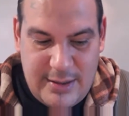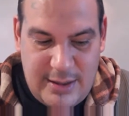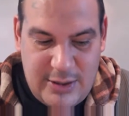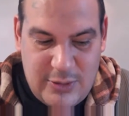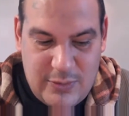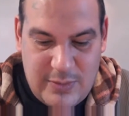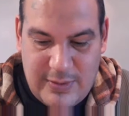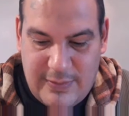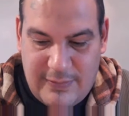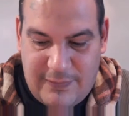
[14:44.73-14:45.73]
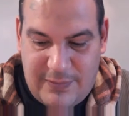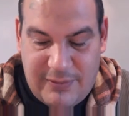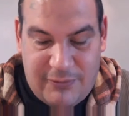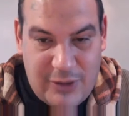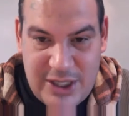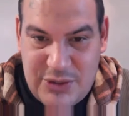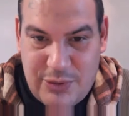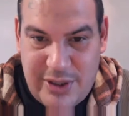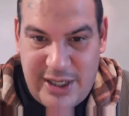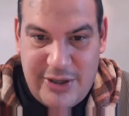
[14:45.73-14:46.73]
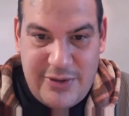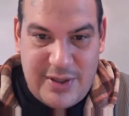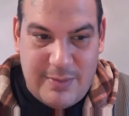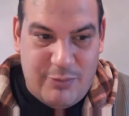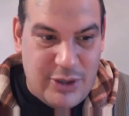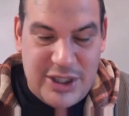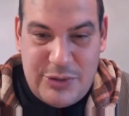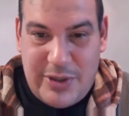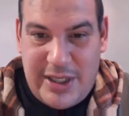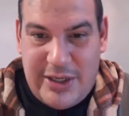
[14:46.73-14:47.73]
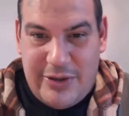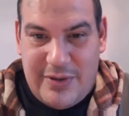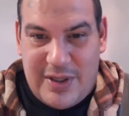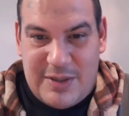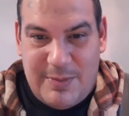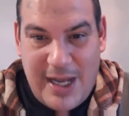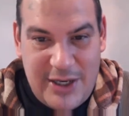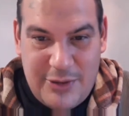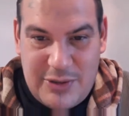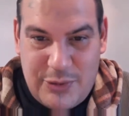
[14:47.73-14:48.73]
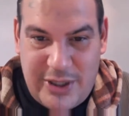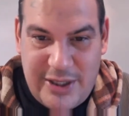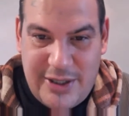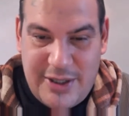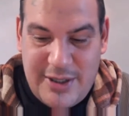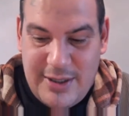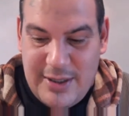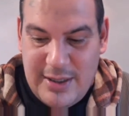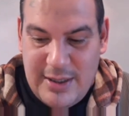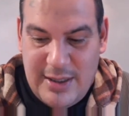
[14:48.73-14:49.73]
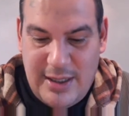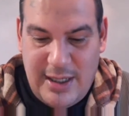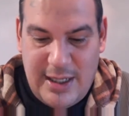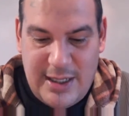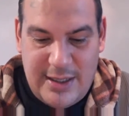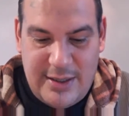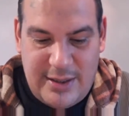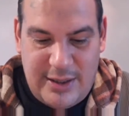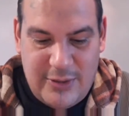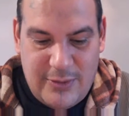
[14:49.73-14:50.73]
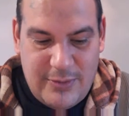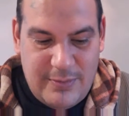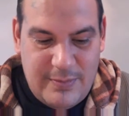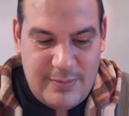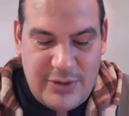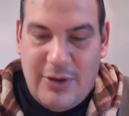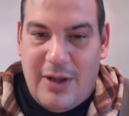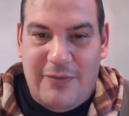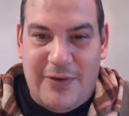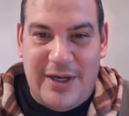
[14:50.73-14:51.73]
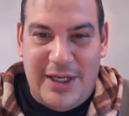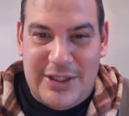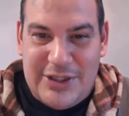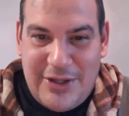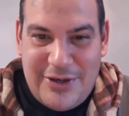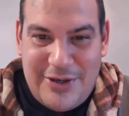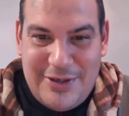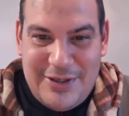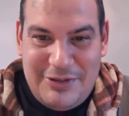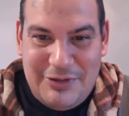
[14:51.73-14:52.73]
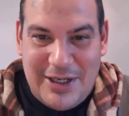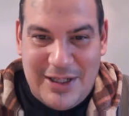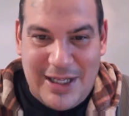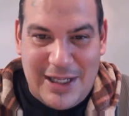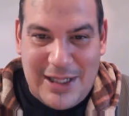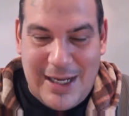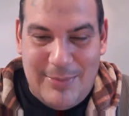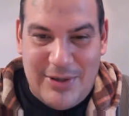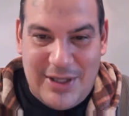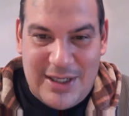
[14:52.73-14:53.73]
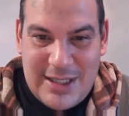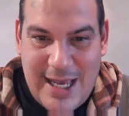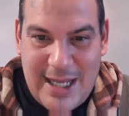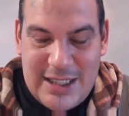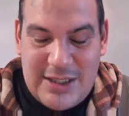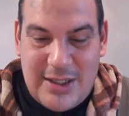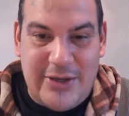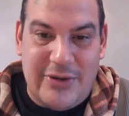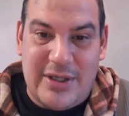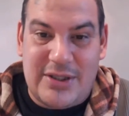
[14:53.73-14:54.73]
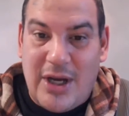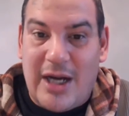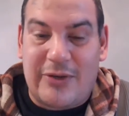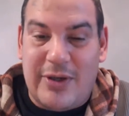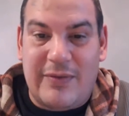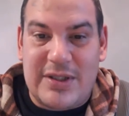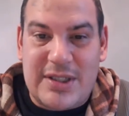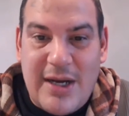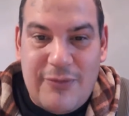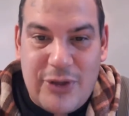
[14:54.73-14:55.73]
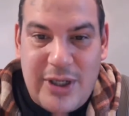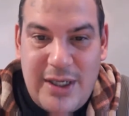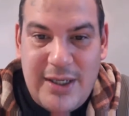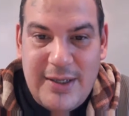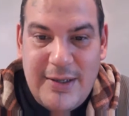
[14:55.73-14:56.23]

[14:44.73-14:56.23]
the French were here, the British were here, the Spaniards were here, and, they're all fighting each other, trying to lay claim to these lands under this Doctrine of Discovery.